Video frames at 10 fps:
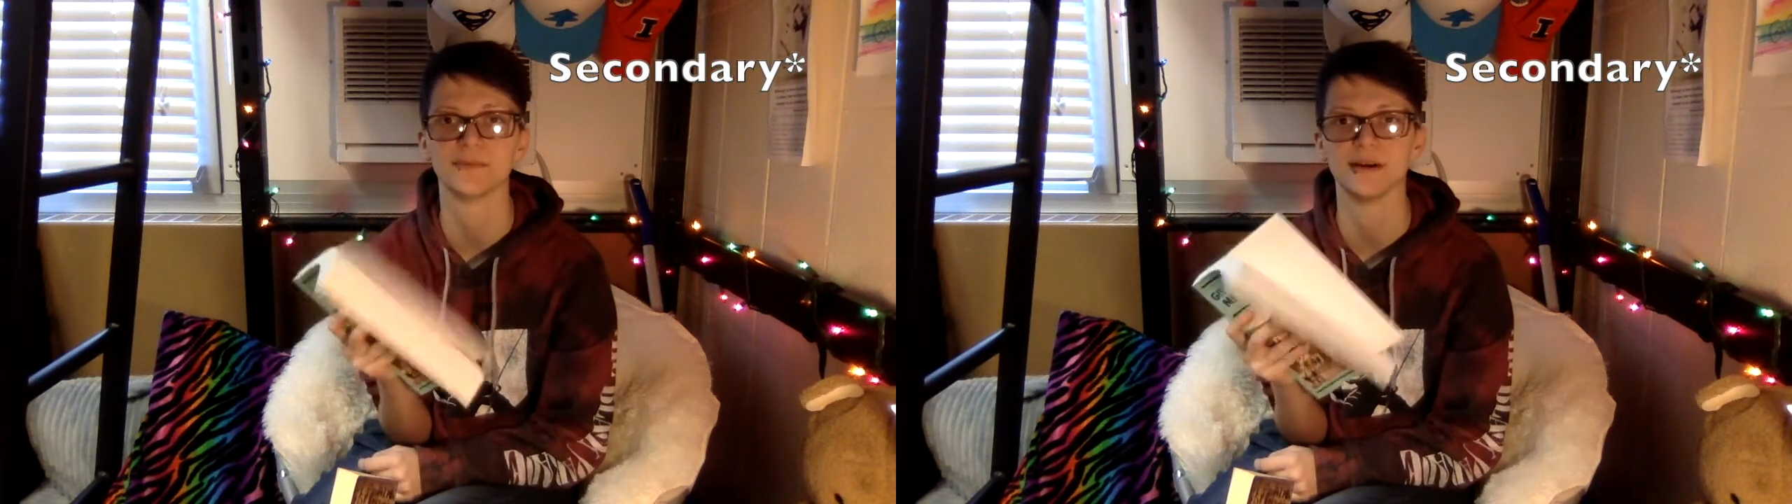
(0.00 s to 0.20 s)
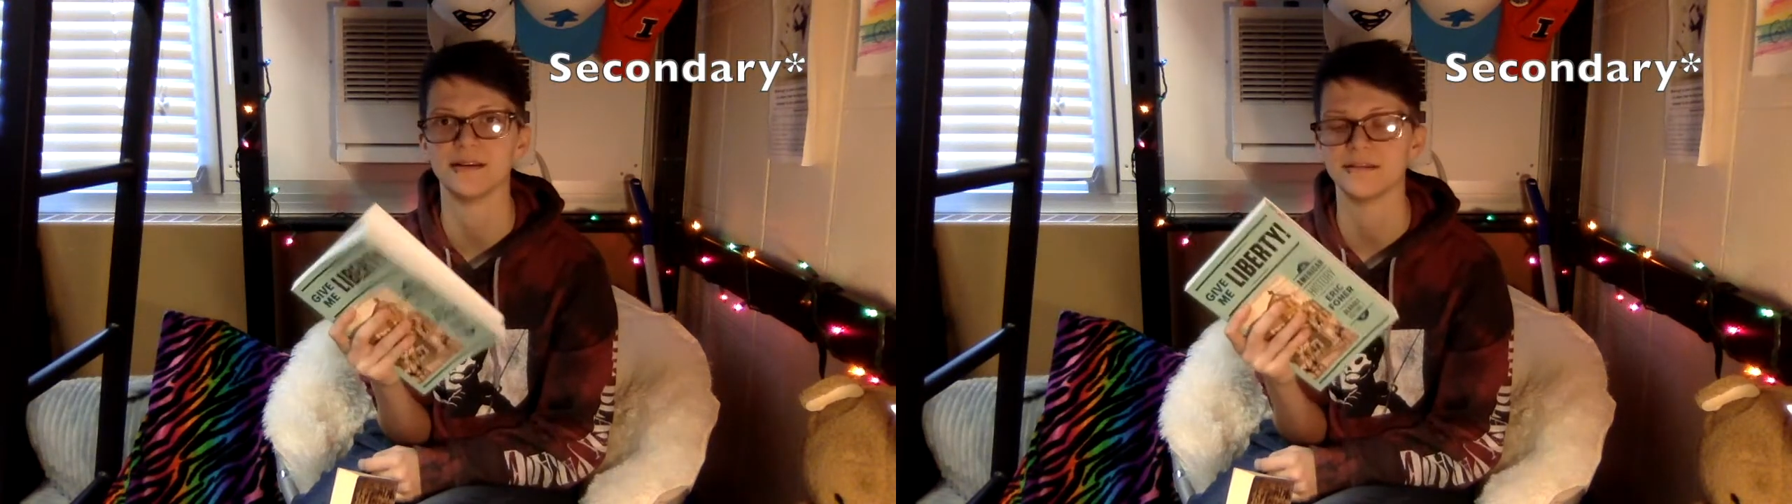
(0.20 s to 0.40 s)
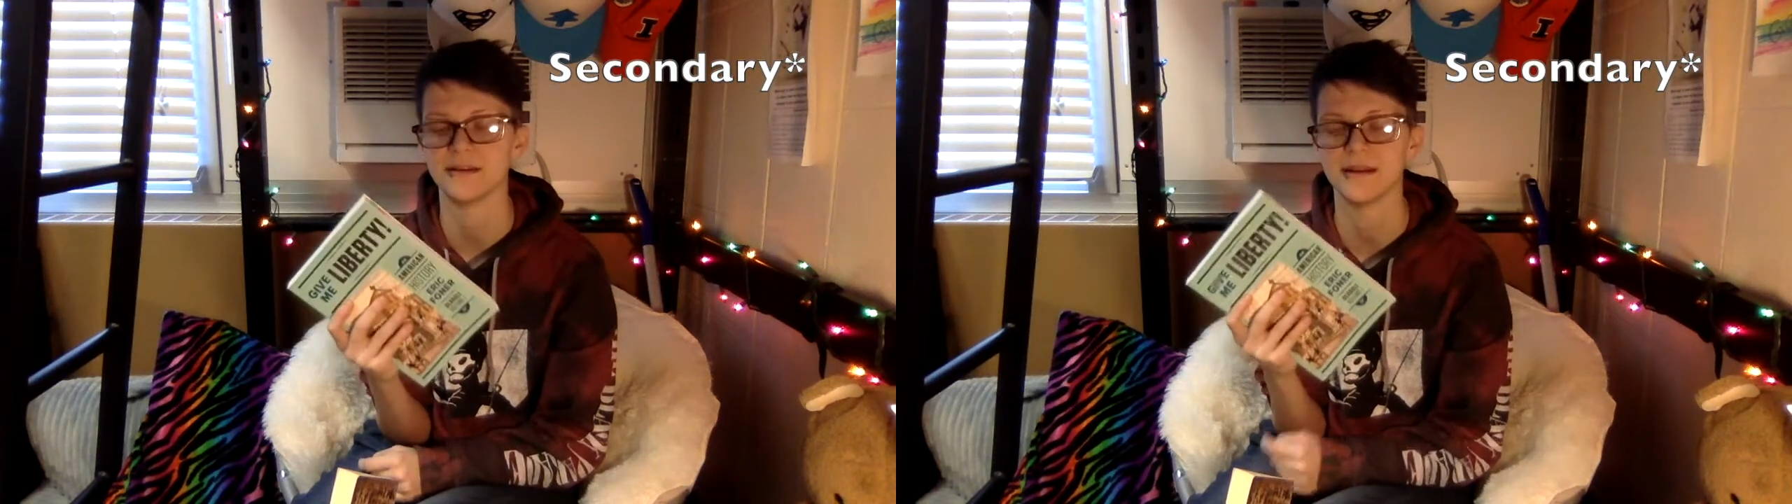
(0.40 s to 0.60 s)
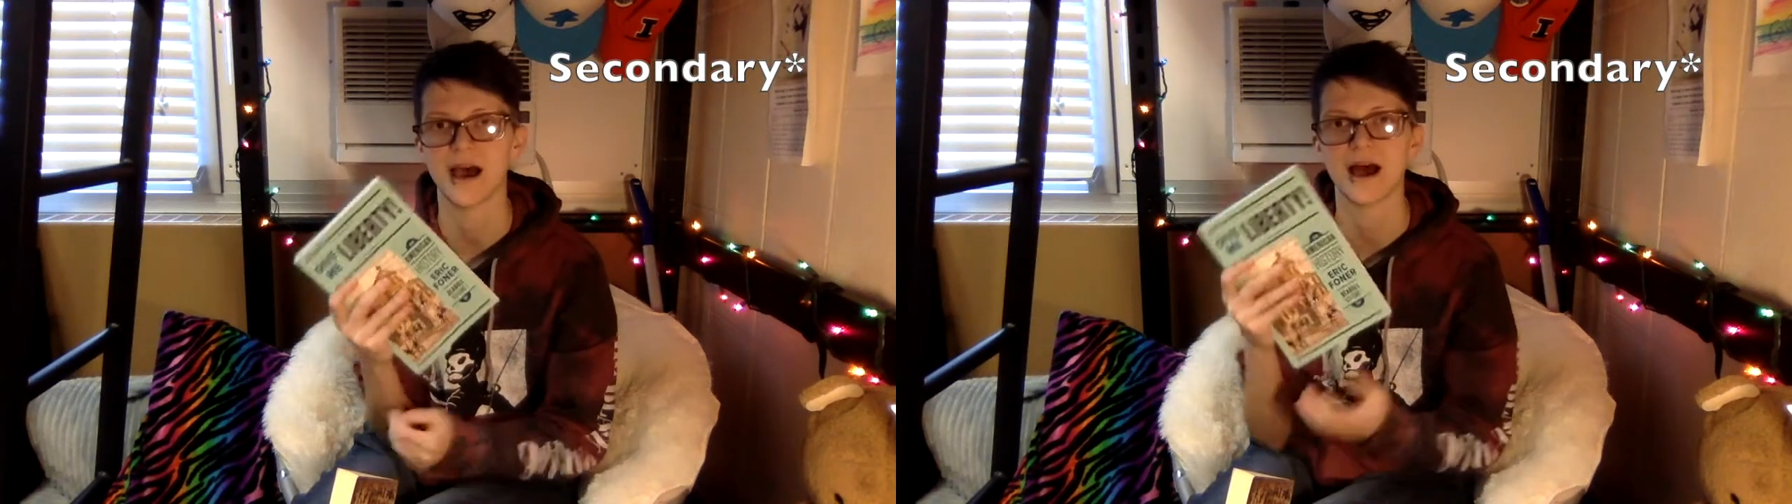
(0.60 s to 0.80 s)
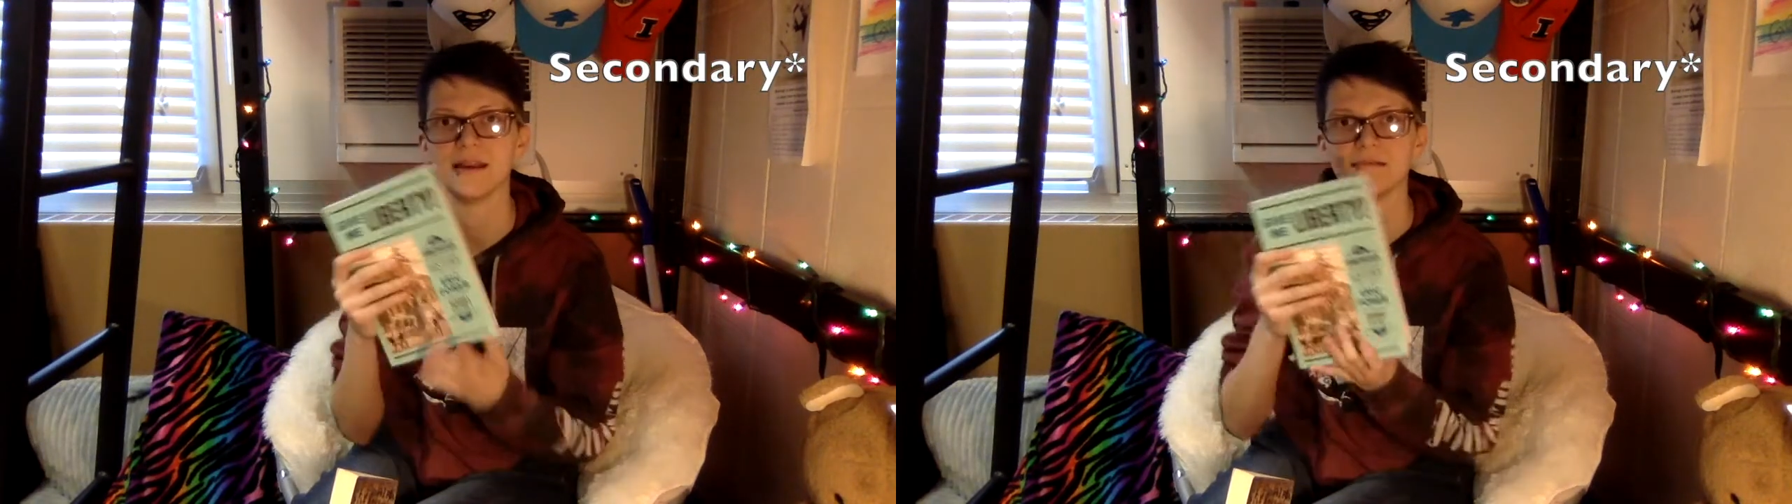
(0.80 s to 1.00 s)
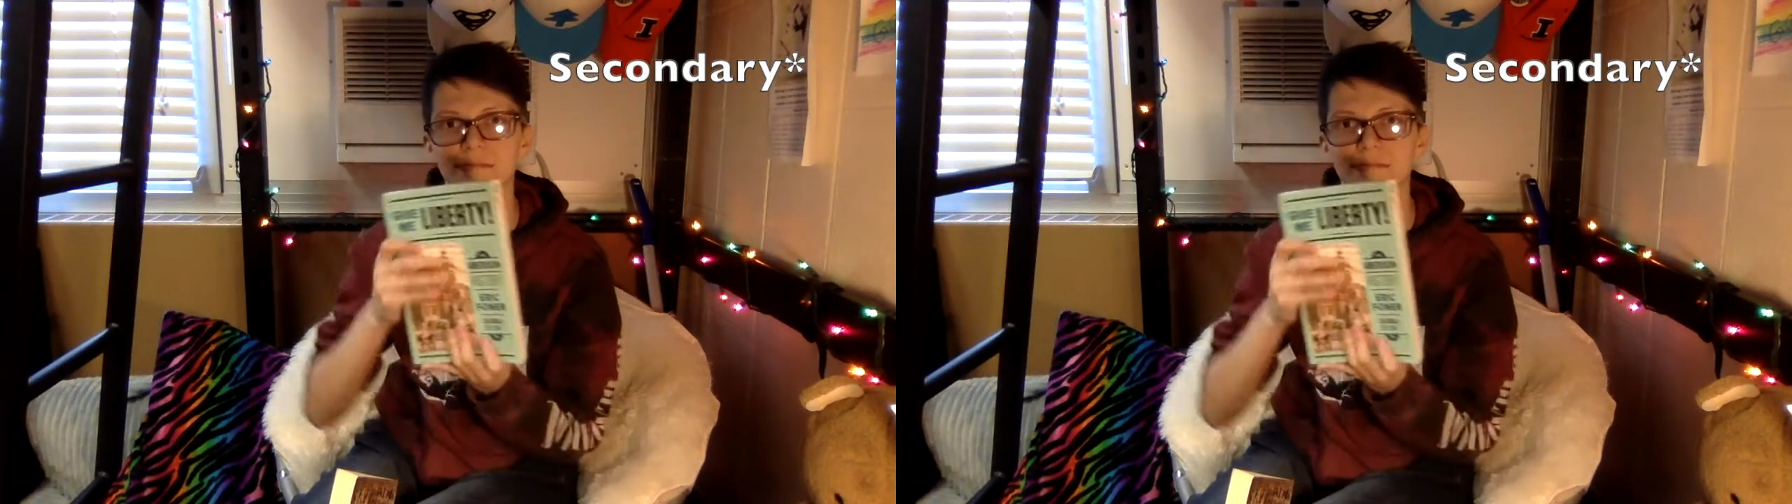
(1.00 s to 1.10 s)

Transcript: but not